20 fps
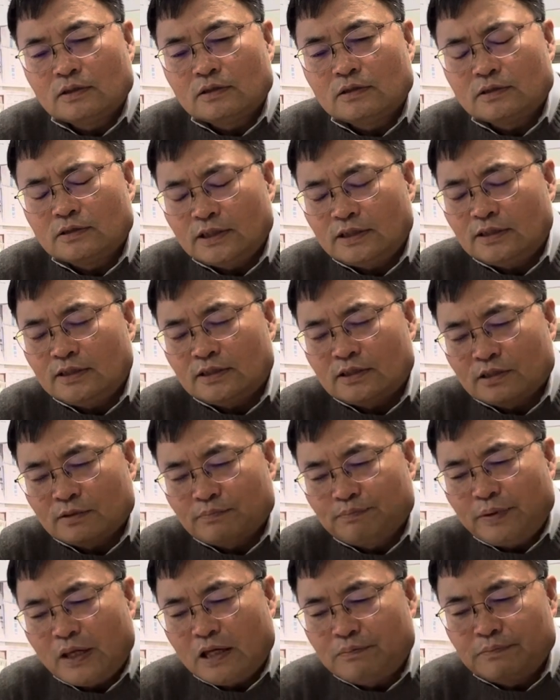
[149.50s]
this is a
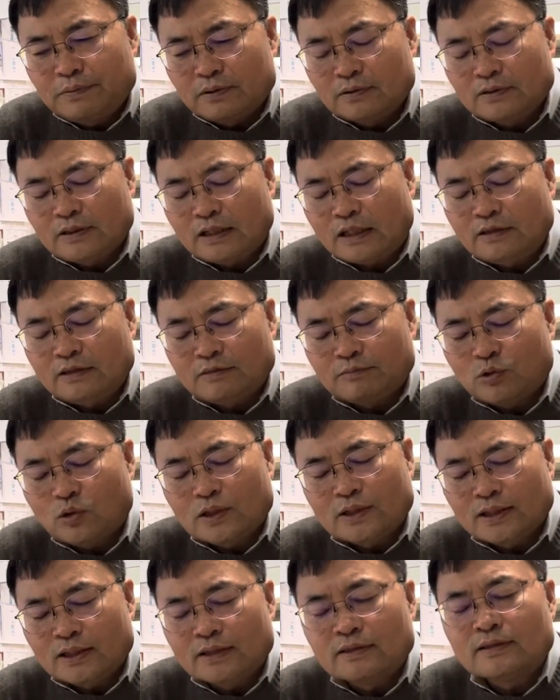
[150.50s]
paper, nothing more
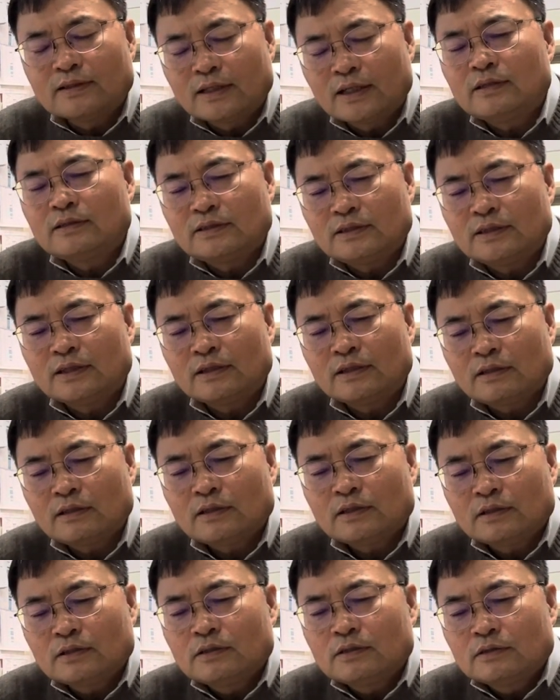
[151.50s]
than that. Yeah.
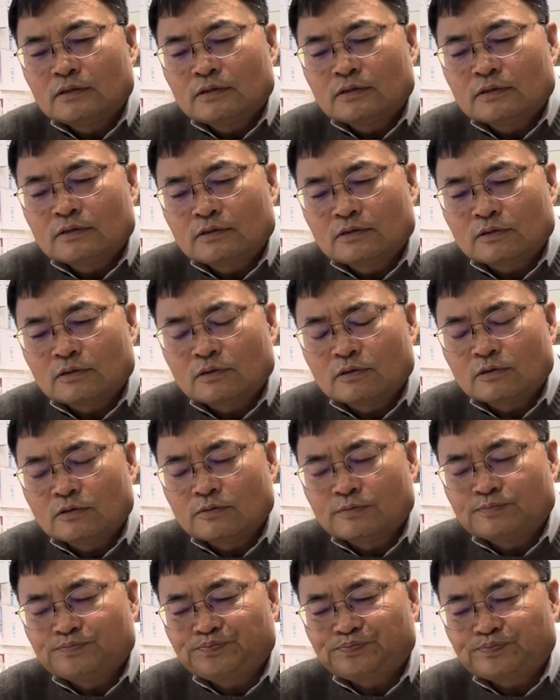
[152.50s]

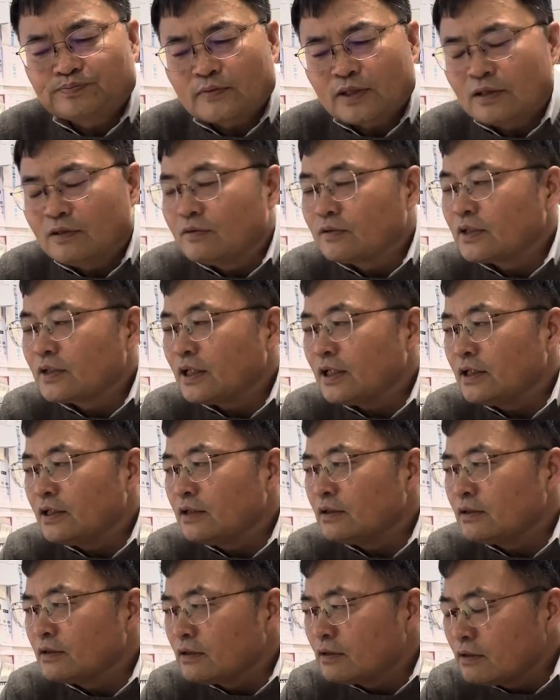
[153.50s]
So
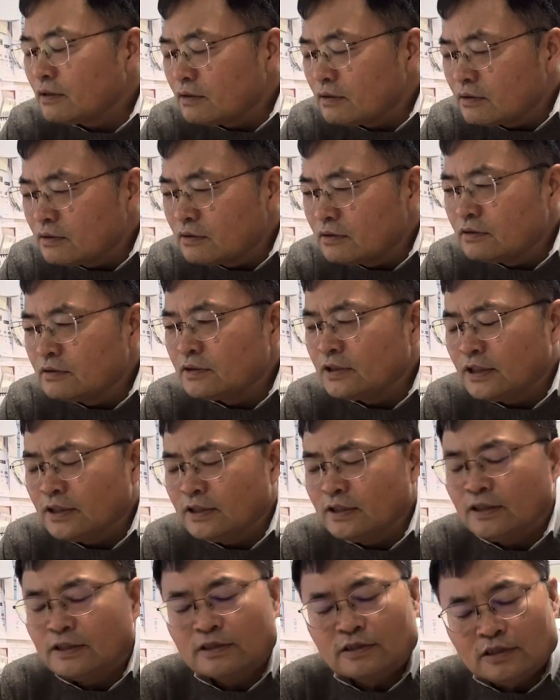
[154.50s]
okay uh,
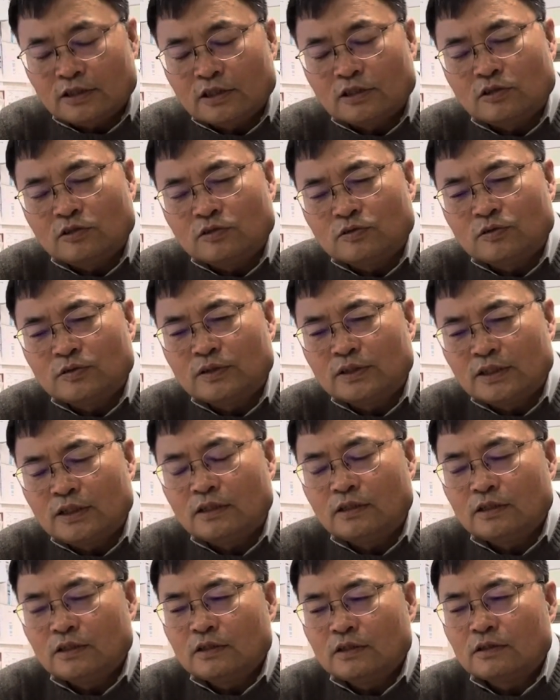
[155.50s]
this is a legal
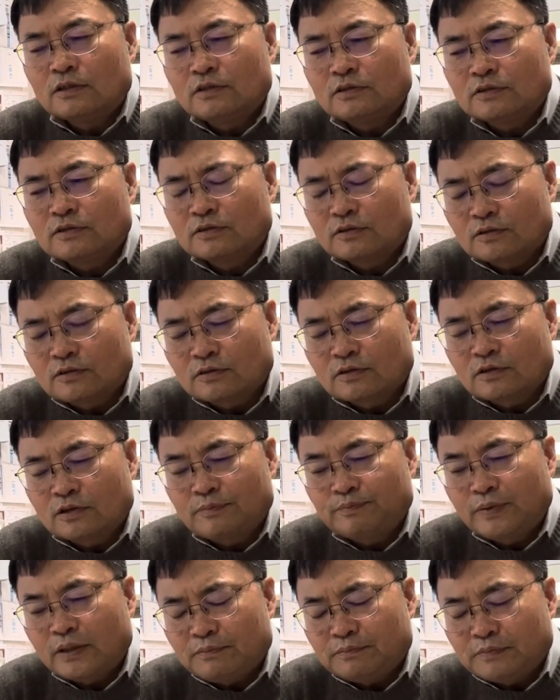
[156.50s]
duty also
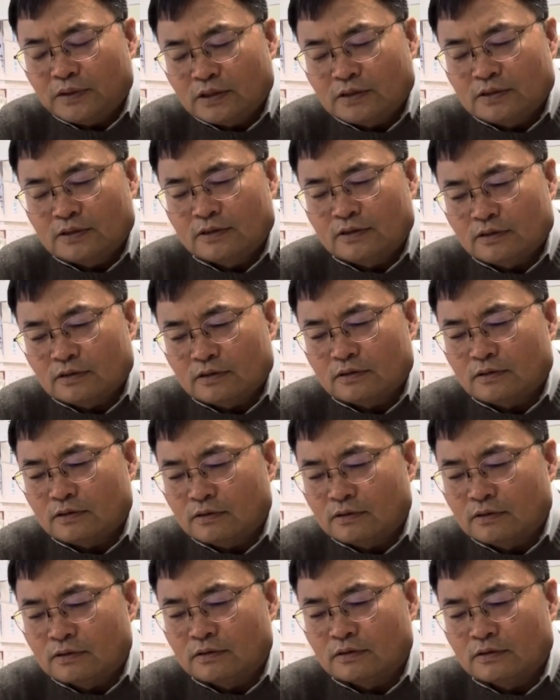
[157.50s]
company must uh,
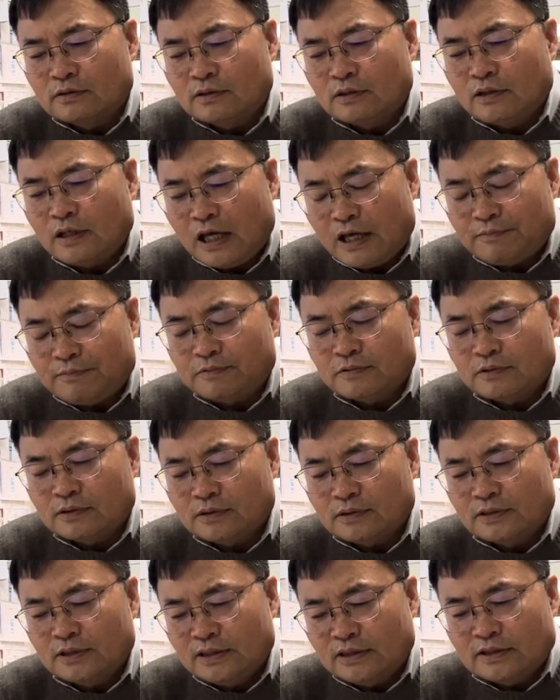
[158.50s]
uh, have
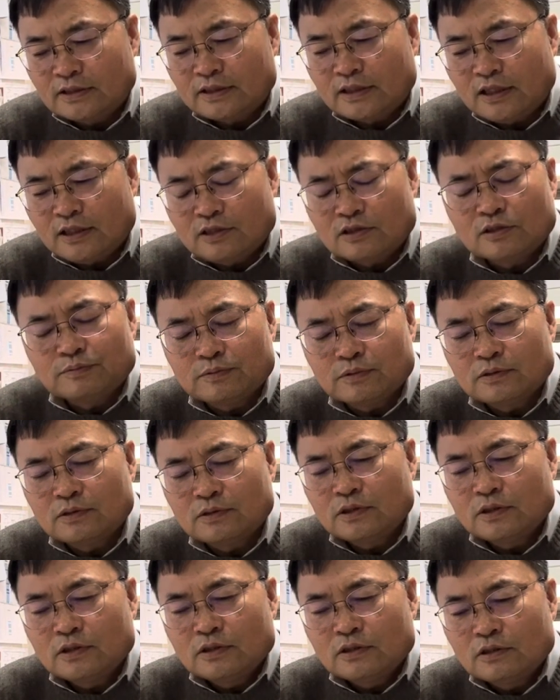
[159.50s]
this kind of
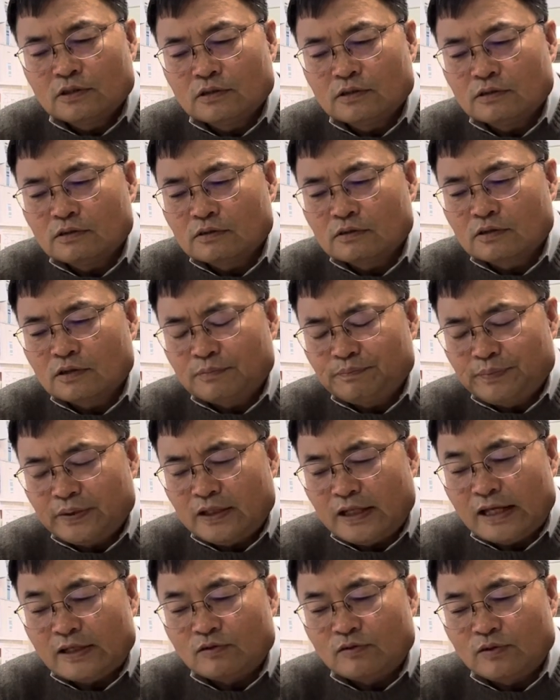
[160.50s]
uh, company
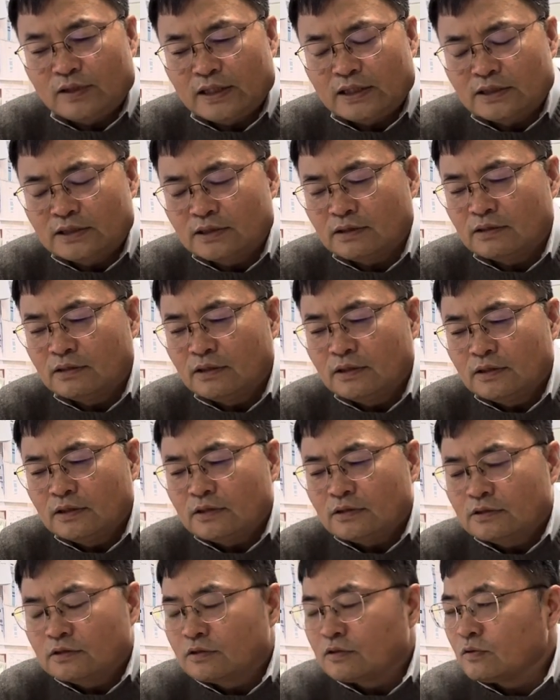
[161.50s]
regulation
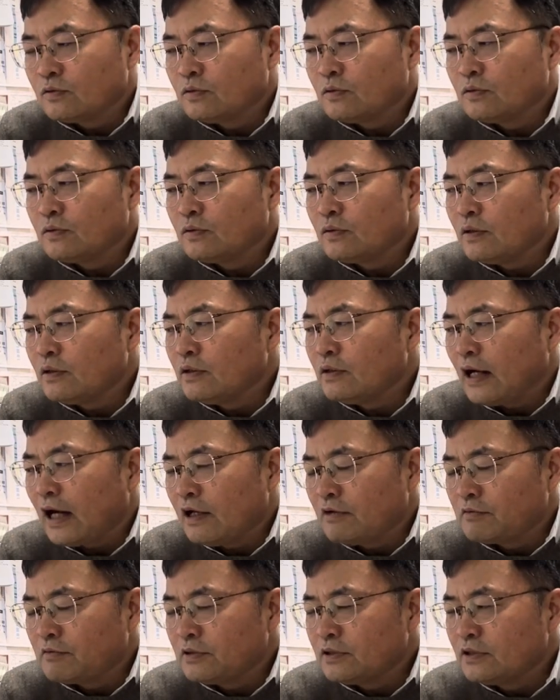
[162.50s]
so i
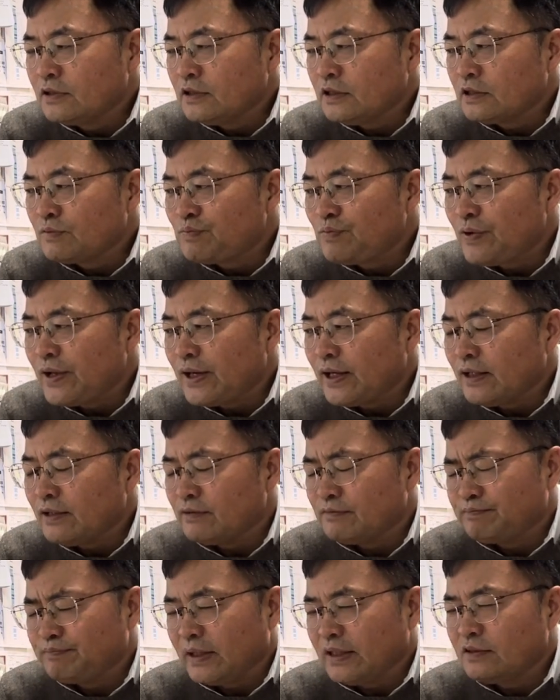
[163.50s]
want to explain
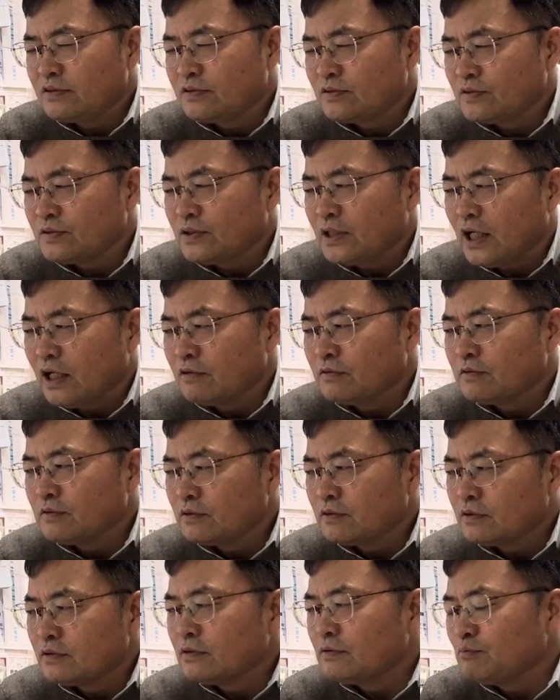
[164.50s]
based on
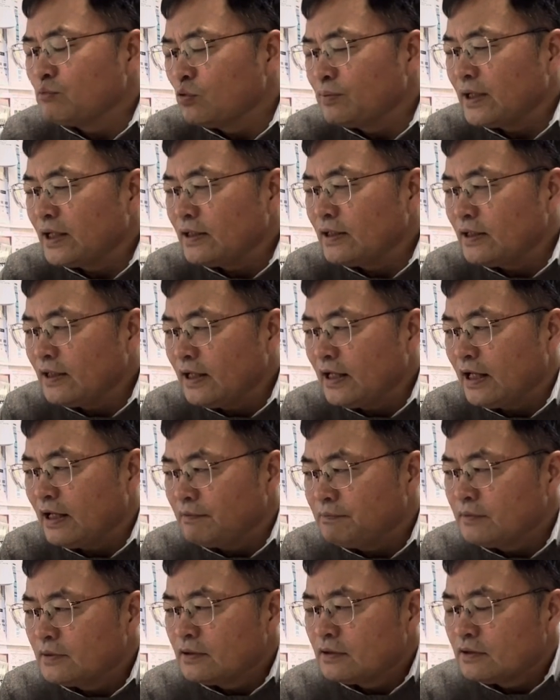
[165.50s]
our mobile
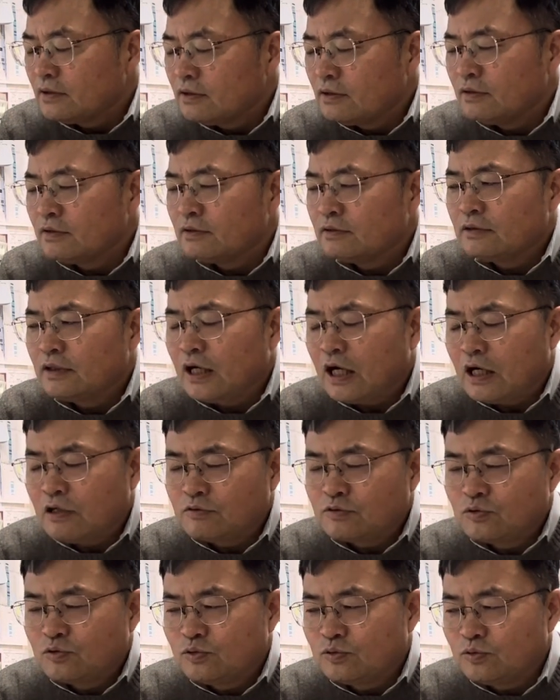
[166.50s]
app uh, how
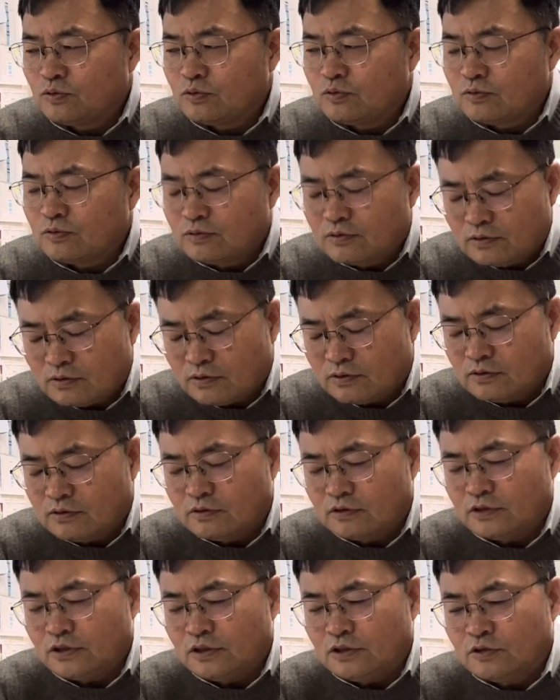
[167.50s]
to
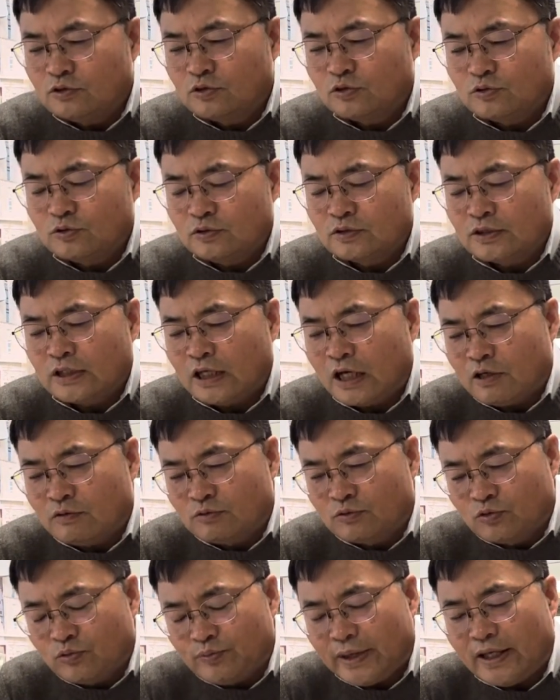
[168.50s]
uh, introduce how
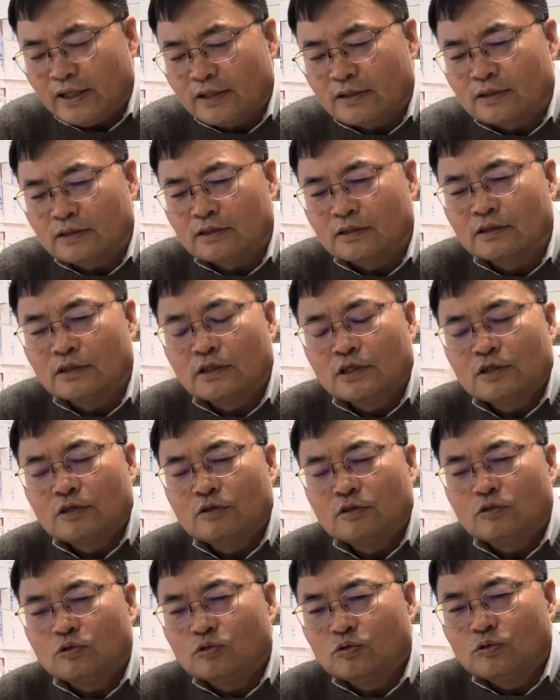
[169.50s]
to make
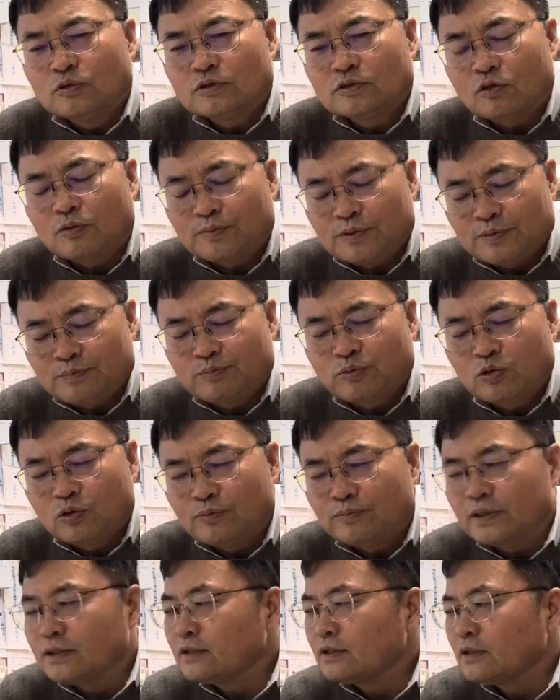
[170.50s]
rules of
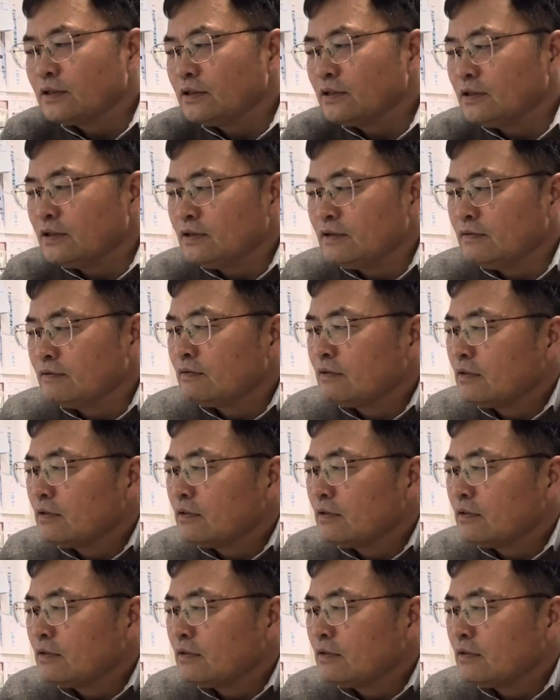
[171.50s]
employment in